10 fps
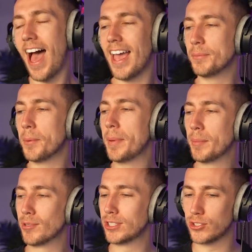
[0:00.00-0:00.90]
hate when
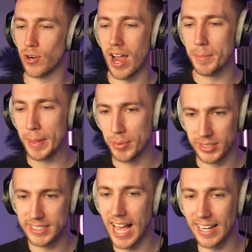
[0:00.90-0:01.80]
people describe people
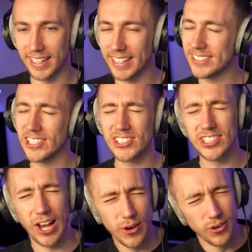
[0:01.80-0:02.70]
as talent. It's just
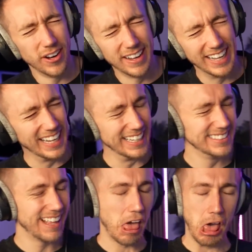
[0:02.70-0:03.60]
so,
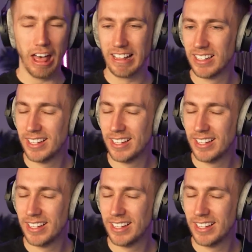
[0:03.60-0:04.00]
uh, ugh.